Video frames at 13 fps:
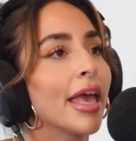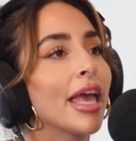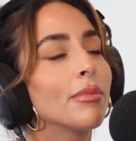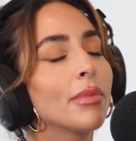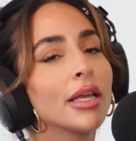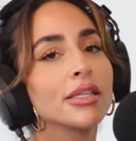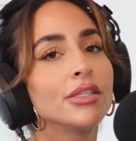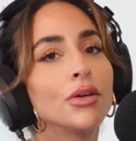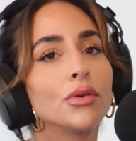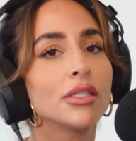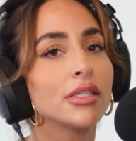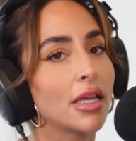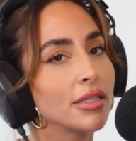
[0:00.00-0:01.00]
It makes
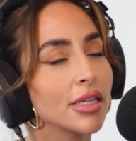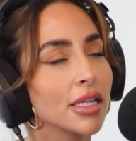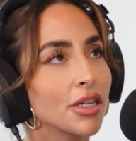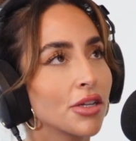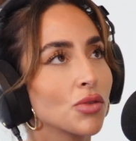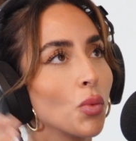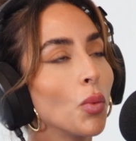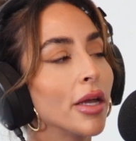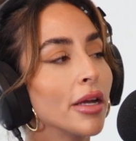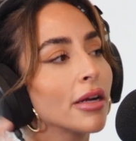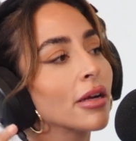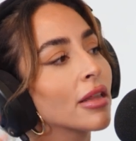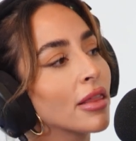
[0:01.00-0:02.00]
no sense. Like, there's
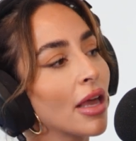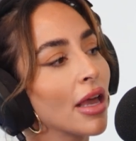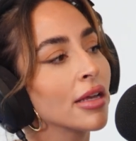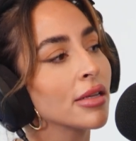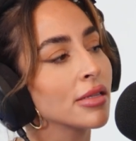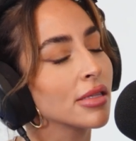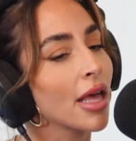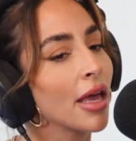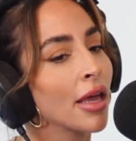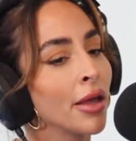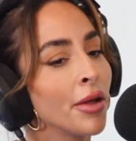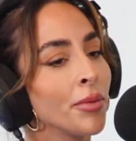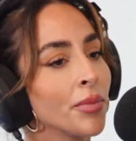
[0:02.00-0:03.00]
weird things
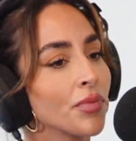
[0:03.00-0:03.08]
that